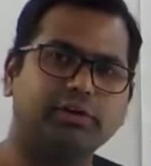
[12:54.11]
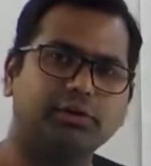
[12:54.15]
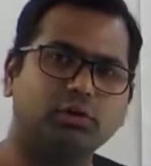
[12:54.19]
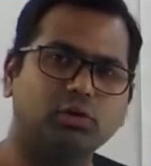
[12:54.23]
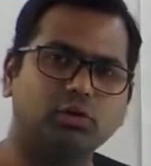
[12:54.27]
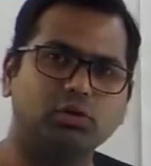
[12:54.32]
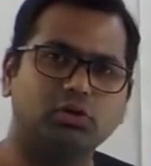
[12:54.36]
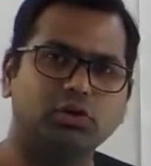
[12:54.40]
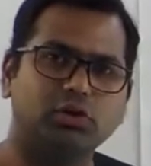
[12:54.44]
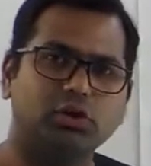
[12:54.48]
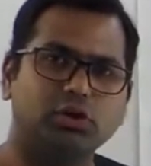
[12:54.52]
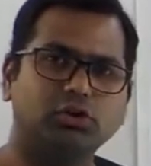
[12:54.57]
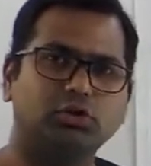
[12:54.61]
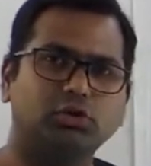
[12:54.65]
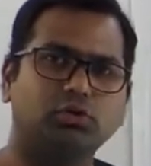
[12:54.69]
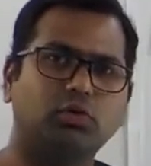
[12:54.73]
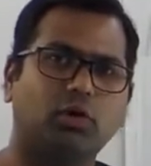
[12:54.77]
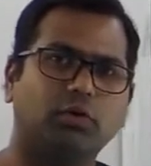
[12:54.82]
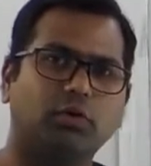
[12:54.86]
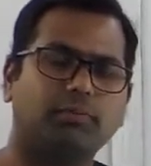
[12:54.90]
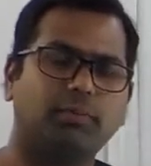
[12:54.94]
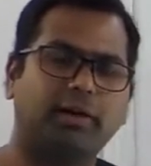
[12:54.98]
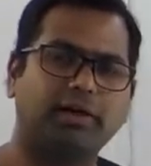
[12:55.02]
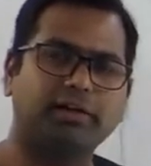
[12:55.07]
we know u
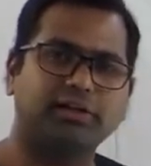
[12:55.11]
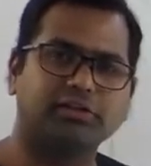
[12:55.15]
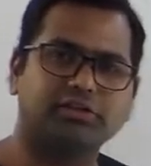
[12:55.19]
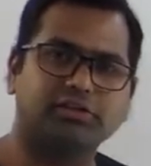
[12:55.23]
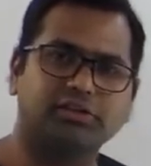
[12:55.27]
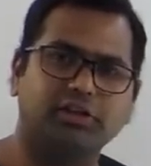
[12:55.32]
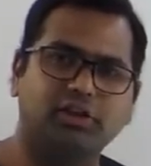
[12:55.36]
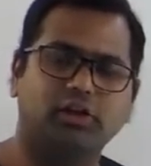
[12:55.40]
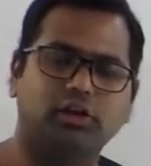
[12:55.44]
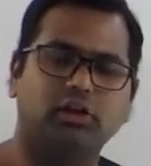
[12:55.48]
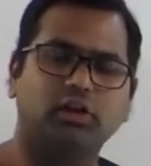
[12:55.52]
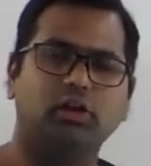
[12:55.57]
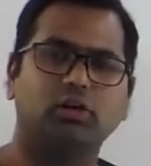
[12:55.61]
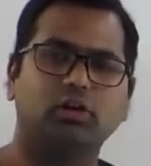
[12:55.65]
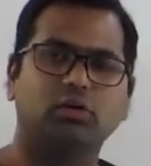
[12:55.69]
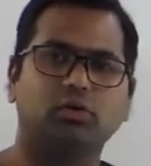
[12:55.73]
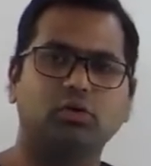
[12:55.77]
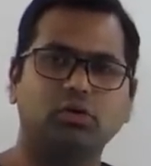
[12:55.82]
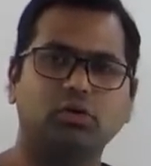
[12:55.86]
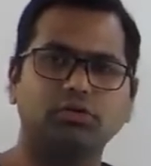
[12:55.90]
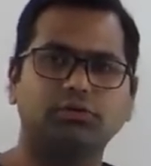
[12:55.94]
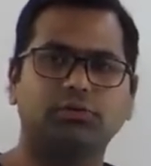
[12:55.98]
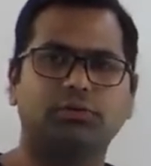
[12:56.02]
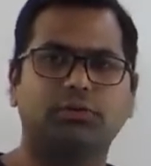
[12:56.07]
of minus t
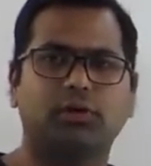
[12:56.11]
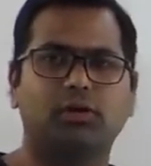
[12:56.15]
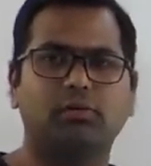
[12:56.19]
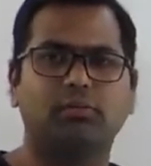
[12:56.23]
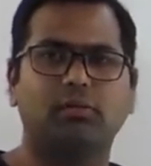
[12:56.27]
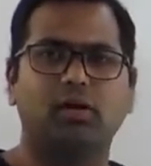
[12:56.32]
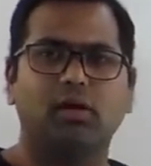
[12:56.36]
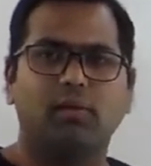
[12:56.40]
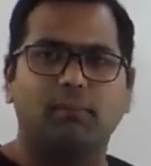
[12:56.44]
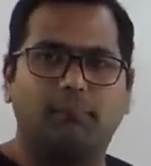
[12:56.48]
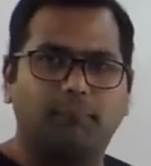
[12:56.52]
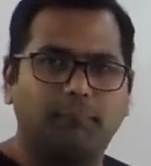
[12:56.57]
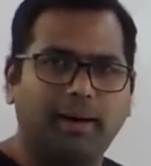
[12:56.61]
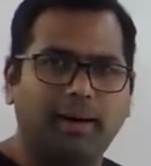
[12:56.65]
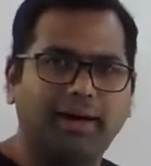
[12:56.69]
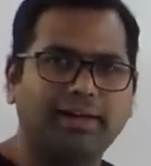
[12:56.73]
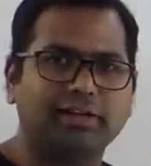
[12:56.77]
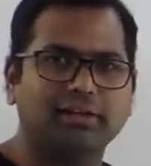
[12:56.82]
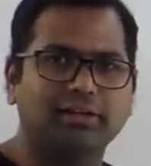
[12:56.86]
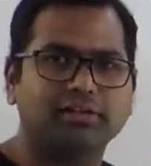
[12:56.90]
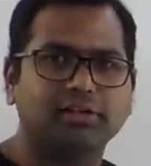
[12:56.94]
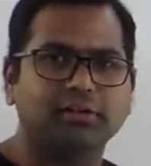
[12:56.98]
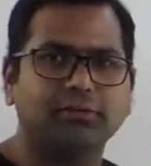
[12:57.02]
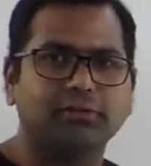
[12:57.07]
goes from
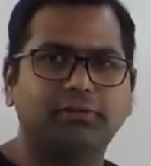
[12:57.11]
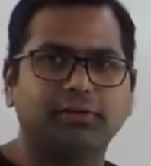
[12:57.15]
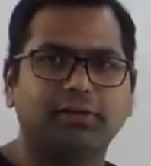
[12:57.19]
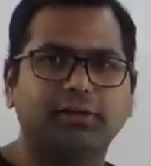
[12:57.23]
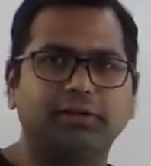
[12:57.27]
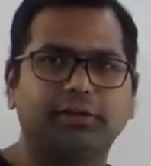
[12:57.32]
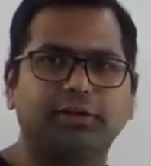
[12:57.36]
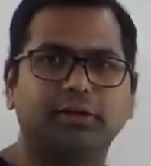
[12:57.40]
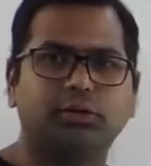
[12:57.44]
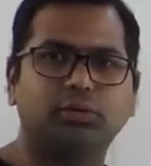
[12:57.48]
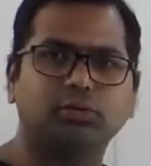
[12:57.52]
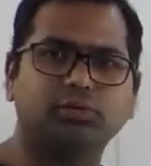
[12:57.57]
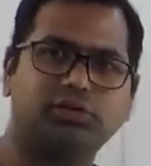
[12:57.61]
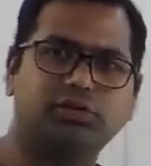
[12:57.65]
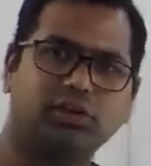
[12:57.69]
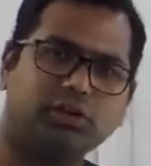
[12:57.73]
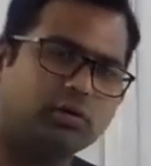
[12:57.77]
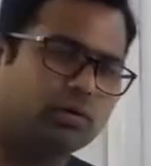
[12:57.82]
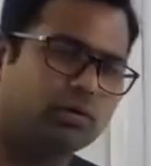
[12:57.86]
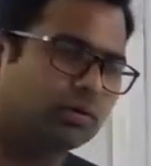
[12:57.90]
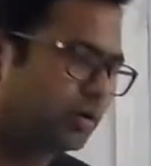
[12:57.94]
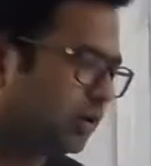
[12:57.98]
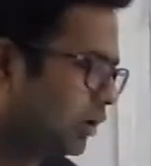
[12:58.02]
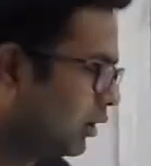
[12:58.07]
minus infinity to
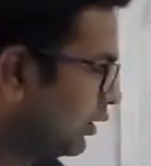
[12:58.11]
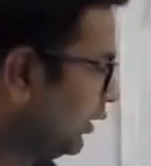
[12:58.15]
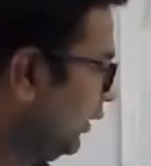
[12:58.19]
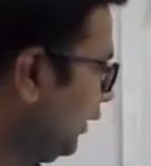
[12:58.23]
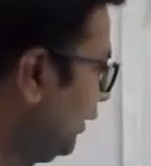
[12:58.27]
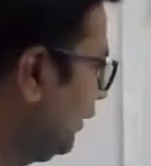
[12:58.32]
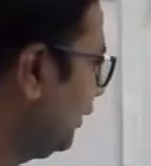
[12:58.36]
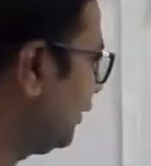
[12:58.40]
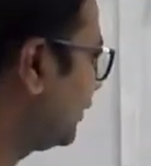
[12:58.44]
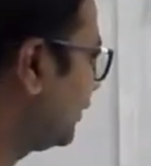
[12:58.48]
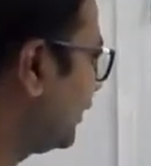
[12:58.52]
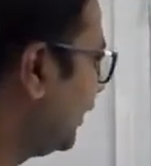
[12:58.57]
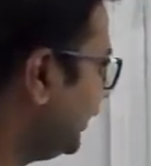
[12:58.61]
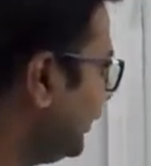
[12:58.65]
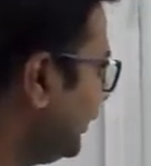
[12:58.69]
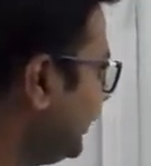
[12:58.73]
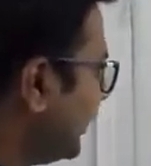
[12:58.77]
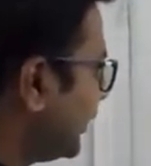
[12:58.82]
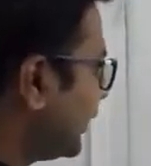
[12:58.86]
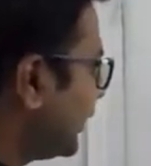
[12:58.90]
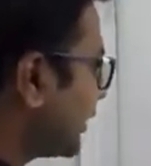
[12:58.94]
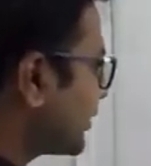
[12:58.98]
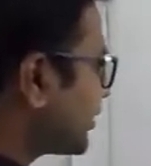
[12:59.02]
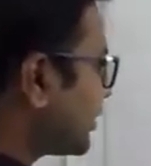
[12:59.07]
0, the
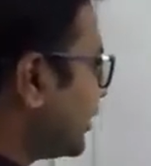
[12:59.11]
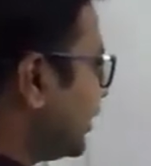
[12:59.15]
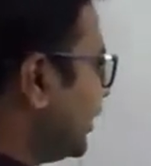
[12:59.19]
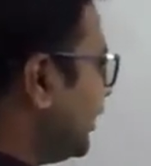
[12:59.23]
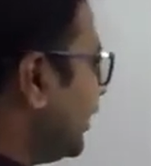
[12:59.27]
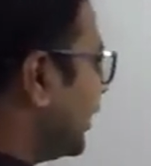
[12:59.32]
integration